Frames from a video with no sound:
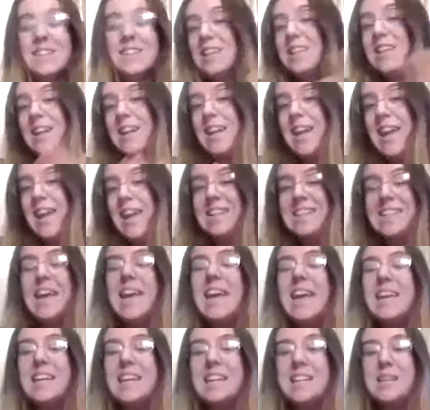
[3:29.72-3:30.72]
I can't
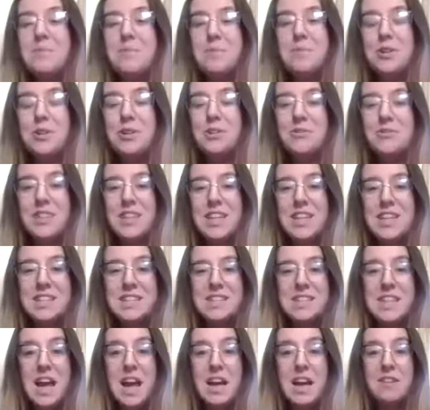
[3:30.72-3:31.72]
take any more of this.
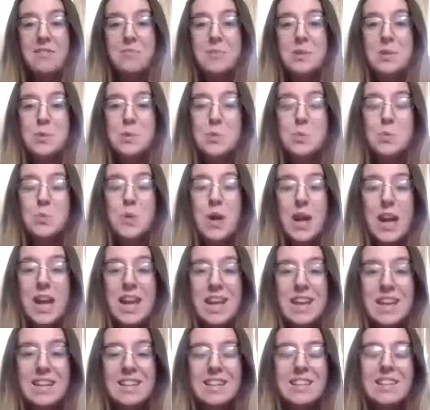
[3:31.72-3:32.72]
I've been
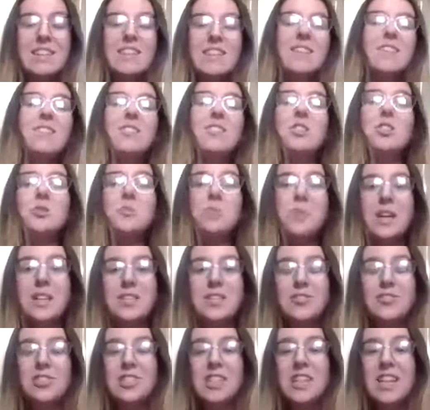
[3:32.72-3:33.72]
awake too
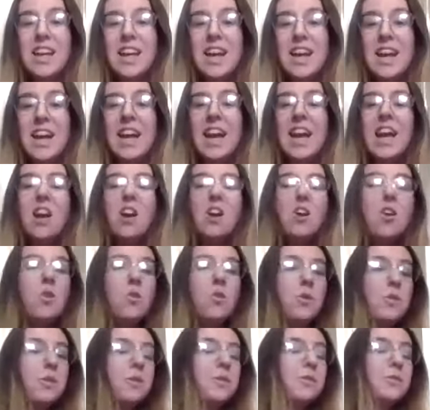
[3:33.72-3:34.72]
much today,
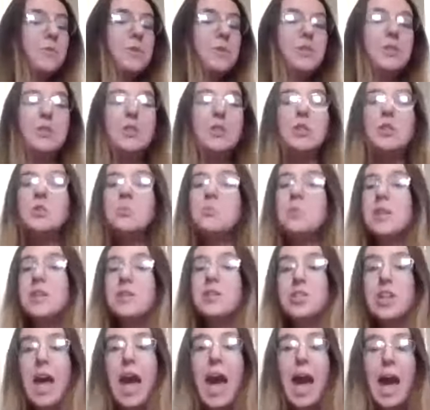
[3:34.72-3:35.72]
or there's been too much
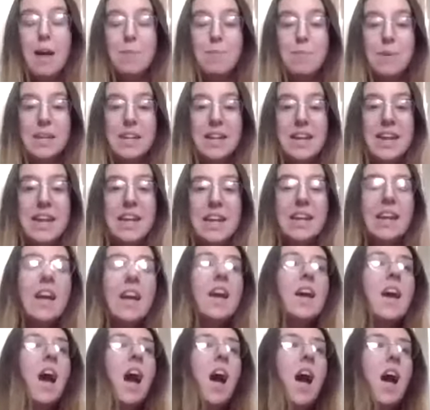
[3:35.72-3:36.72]
happening.
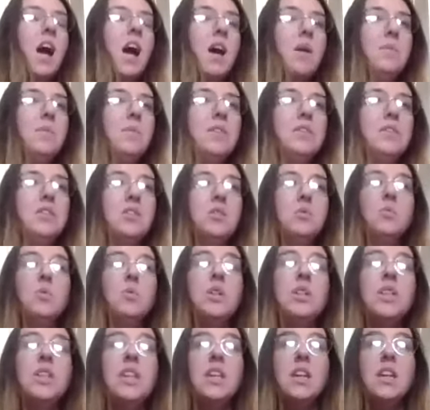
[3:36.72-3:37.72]
This is
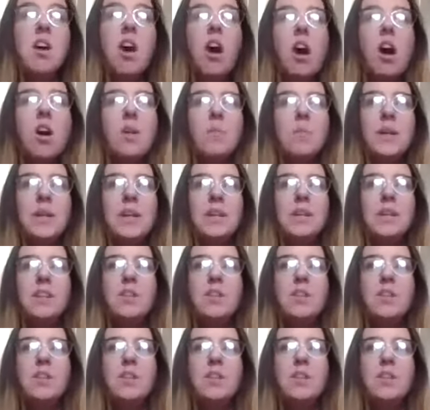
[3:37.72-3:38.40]
really common